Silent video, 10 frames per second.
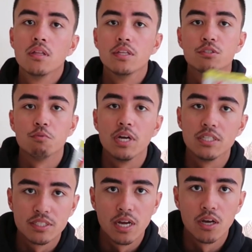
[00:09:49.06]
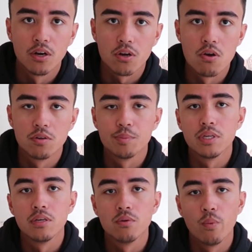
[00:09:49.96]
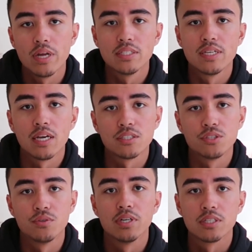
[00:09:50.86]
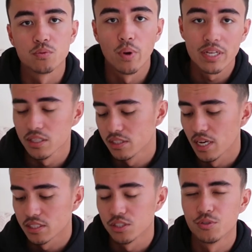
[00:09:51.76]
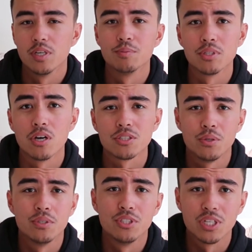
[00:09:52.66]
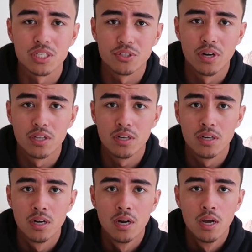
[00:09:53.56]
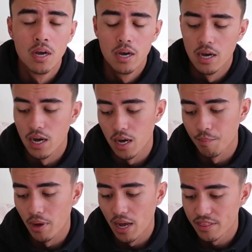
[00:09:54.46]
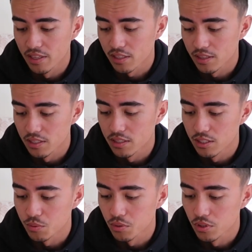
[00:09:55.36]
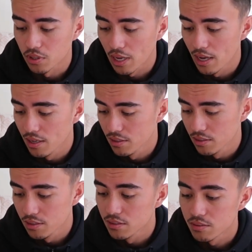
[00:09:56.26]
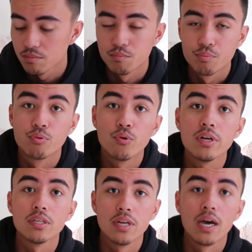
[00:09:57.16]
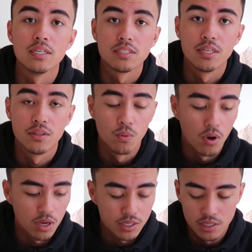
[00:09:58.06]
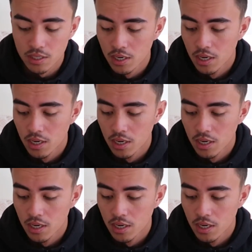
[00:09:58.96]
this Rage Tail are going to be weighted Texas rigs, weightless Texas ribs, and also a jig trailer. I think that this would look pretty nice in the water.